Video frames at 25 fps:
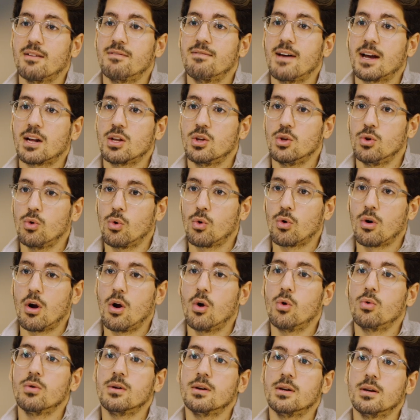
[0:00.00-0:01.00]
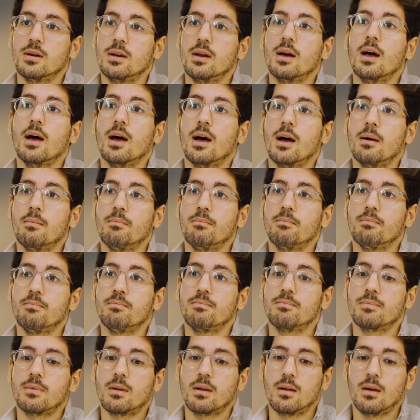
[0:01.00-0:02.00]
affect your own
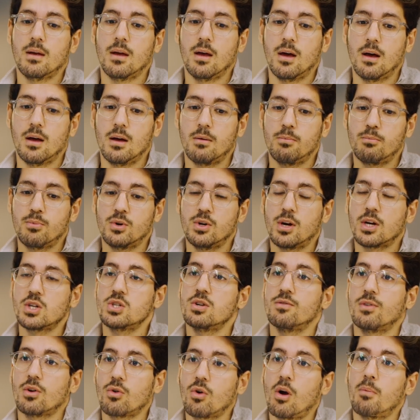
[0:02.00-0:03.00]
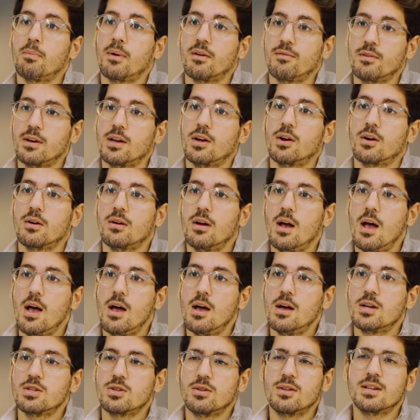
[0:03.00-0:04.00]
production of the crop every year.
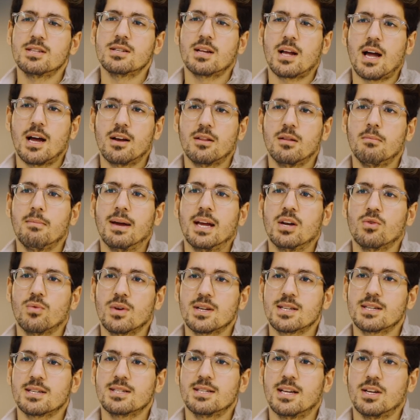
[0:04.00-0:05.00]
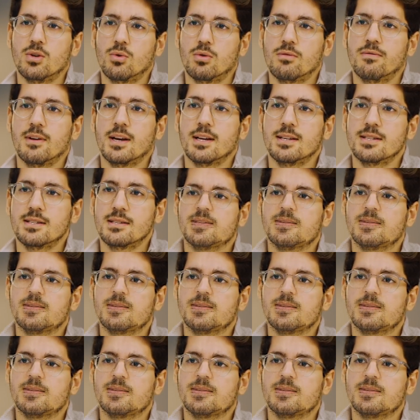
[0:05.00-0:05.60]
So these are kind of the main risks that you'll face.